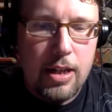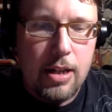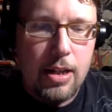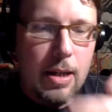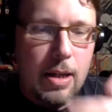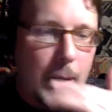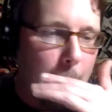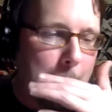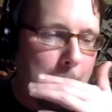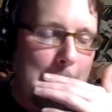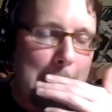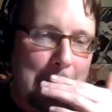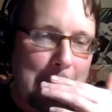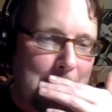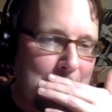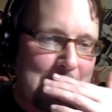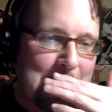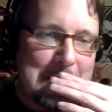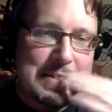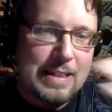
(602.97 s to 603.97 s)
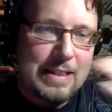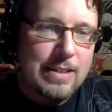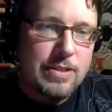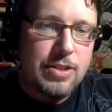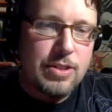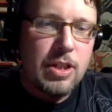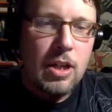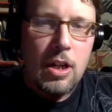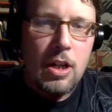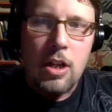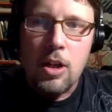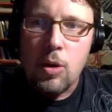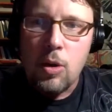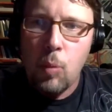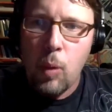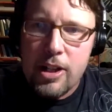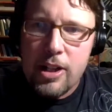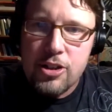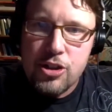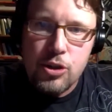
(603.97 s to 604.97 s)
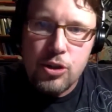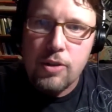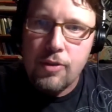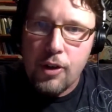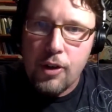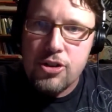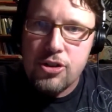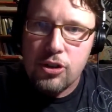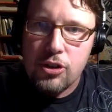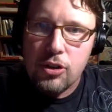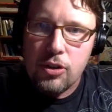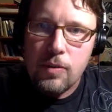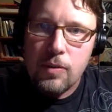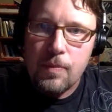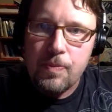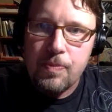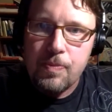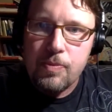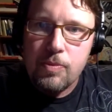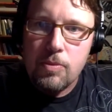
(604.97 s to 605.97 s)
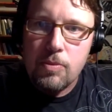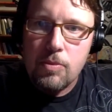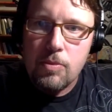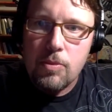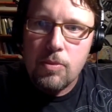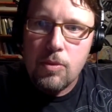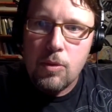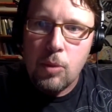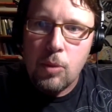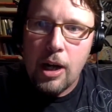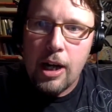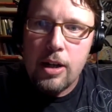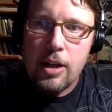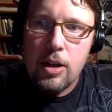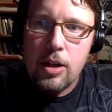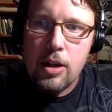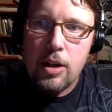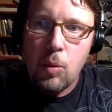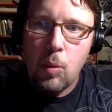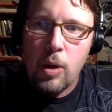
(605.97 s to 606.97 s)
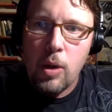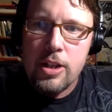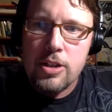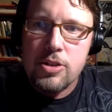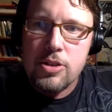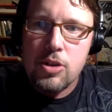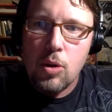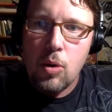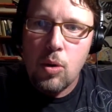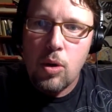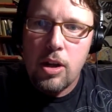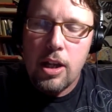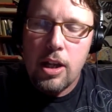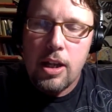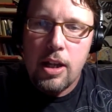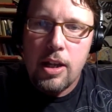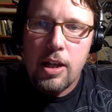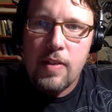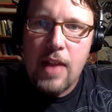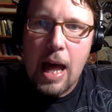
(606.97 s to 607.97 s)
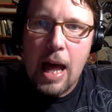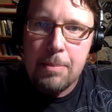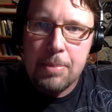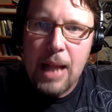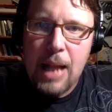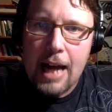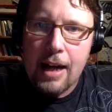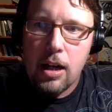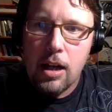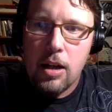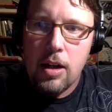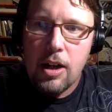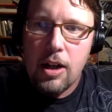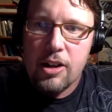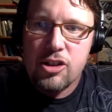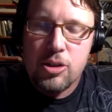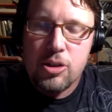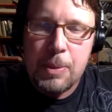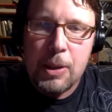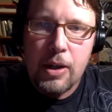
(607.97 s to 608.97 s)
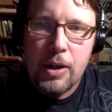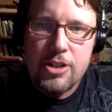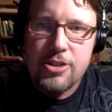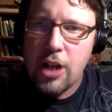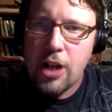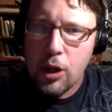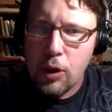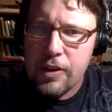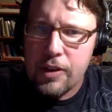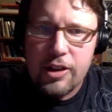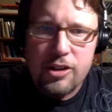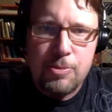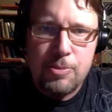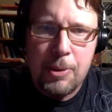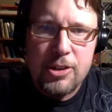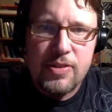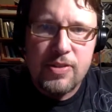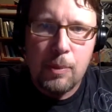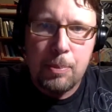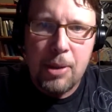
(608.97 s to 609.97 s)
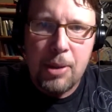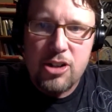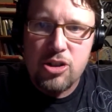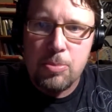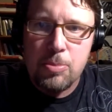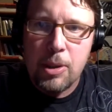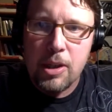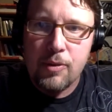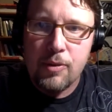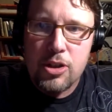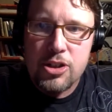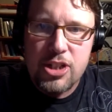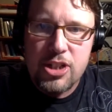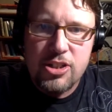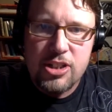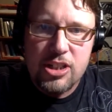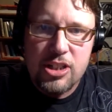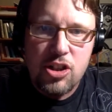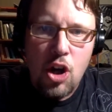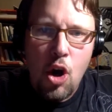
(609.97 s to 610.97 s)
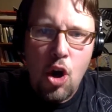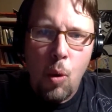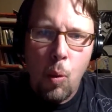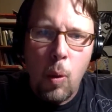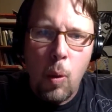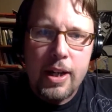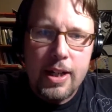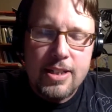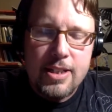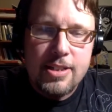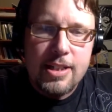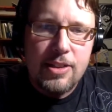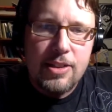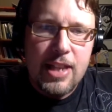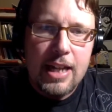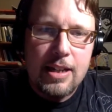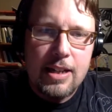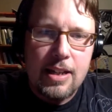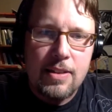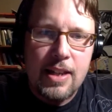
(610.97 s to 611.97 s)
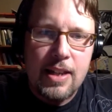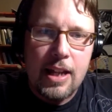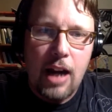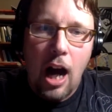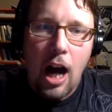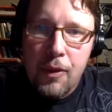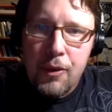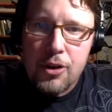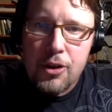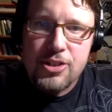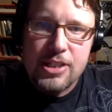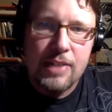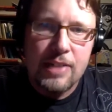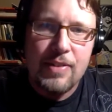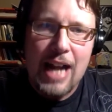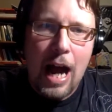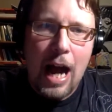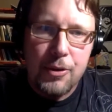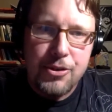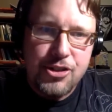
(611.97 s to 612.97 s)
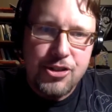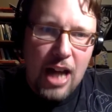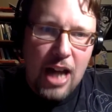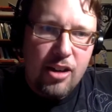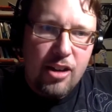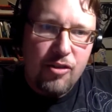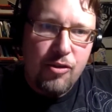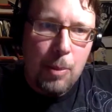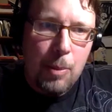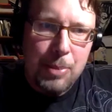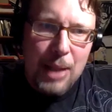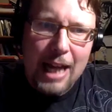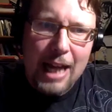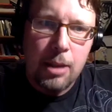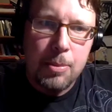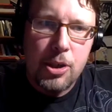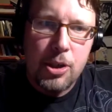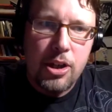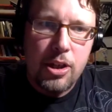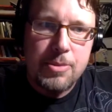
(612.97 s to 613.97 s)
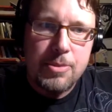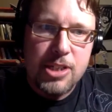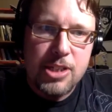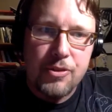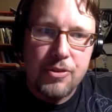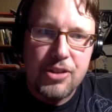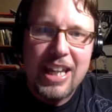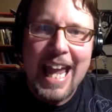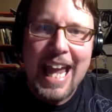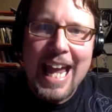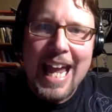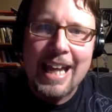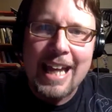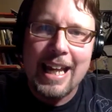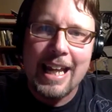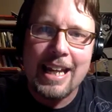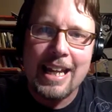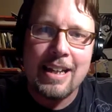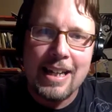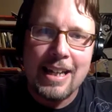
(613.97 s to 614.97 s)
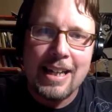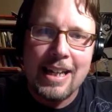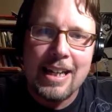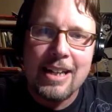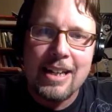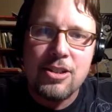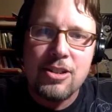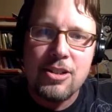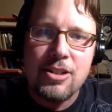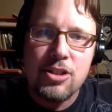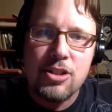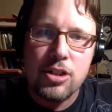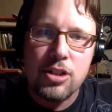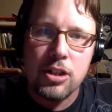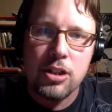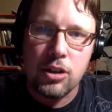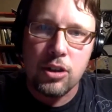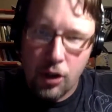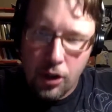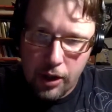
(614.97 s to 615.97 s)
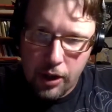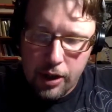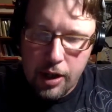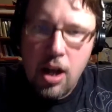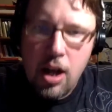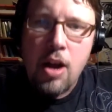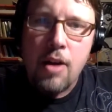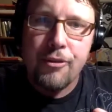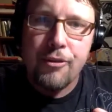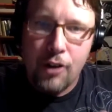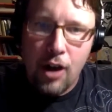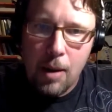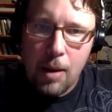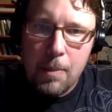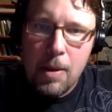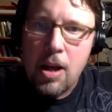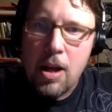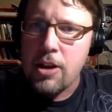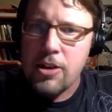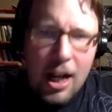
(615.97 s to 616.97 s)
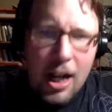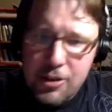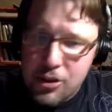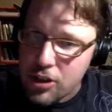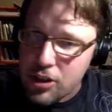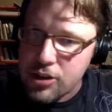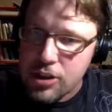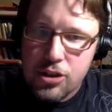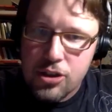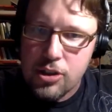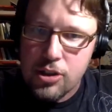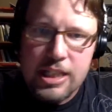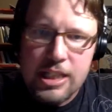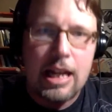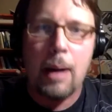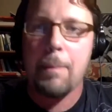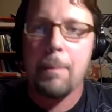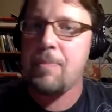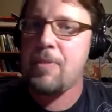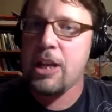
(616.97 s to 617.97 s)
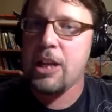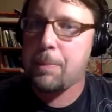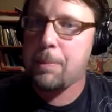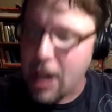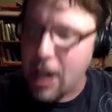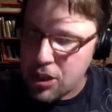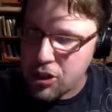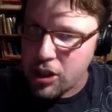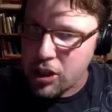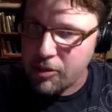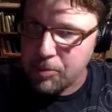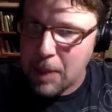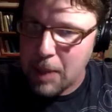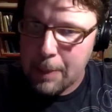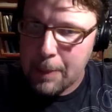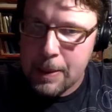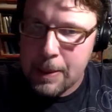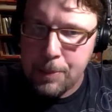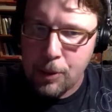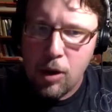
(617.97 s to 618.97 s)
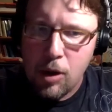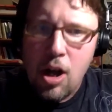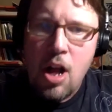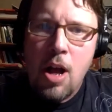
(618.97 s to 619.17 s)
you know, among other things, is what is universal, right? What is in that Black experience, not only the experience of oppression, but of resistance? What is it that others, even outside of the Black community themselves, can and need to learn from not just the oppression of Black people,